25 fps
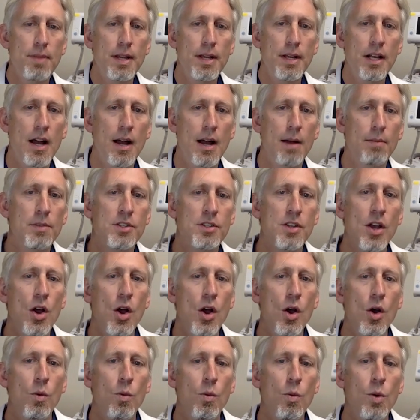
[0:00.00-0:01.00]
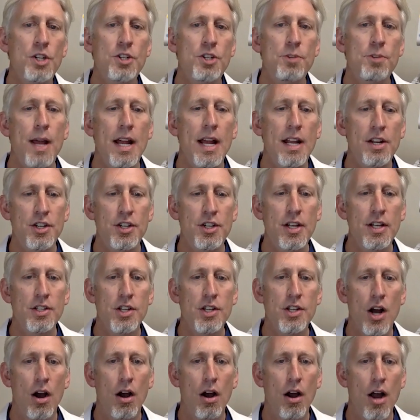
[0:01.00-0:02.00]
becomes, which patients
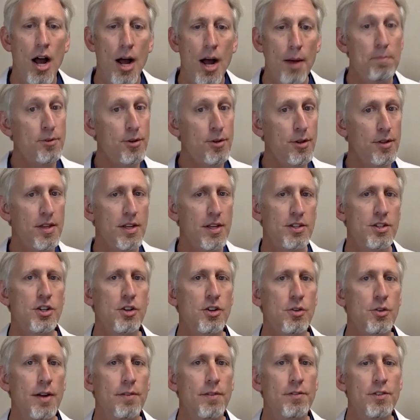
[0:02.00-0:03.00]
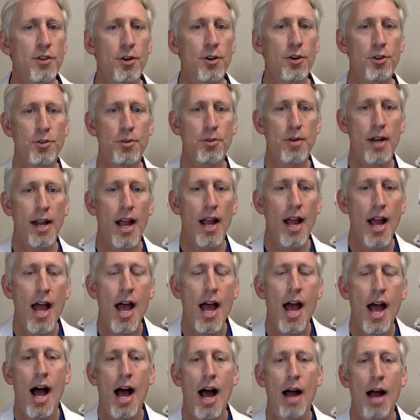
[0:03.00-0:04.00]
are up to this degree of surgery?
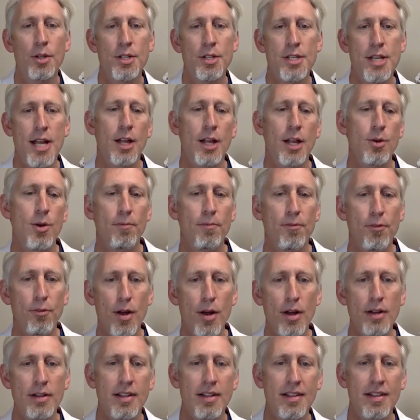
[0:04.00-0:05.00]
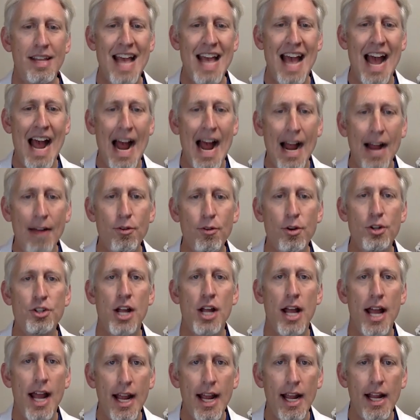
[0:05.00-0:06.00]
I will tell you up front, the average
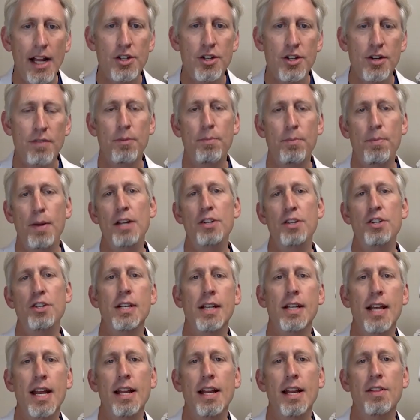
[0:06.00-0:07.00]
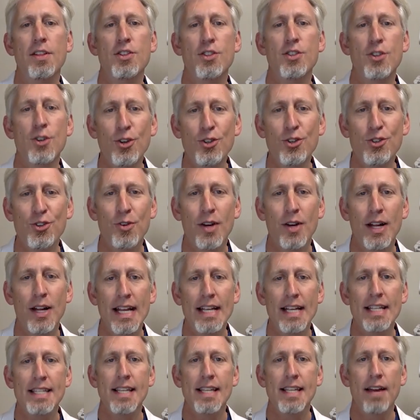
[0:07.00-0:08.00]
age of the patient getting the surgery
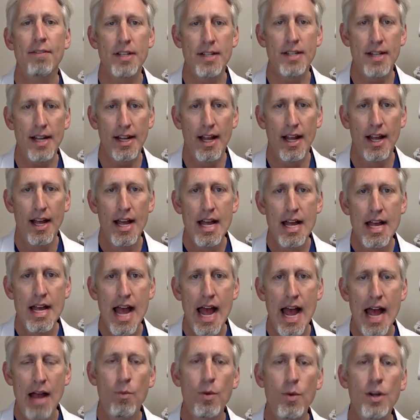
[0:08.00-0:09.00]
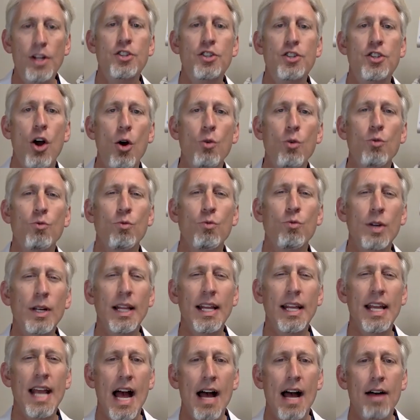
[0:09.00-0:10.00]
is seventy. And we don't
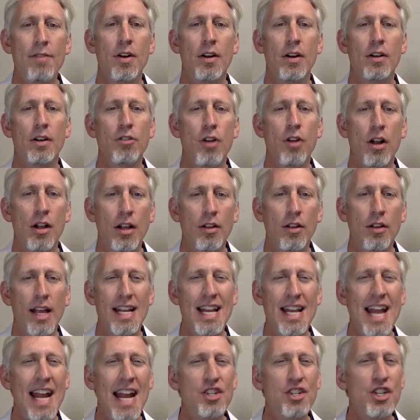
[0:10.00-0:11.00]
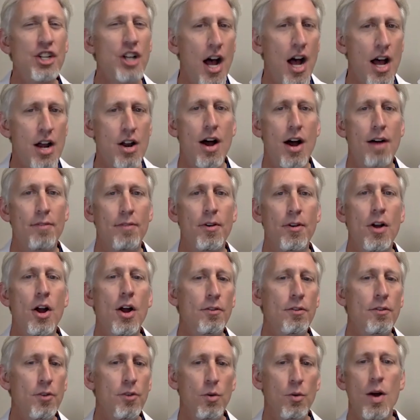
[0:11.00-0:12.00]
really have a, an age cutoff
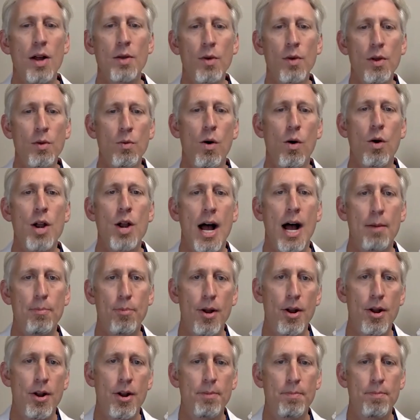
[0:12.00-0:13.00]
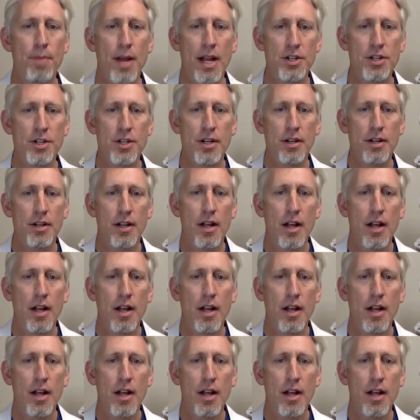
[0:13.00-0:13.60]
for when we won't operate on a patient.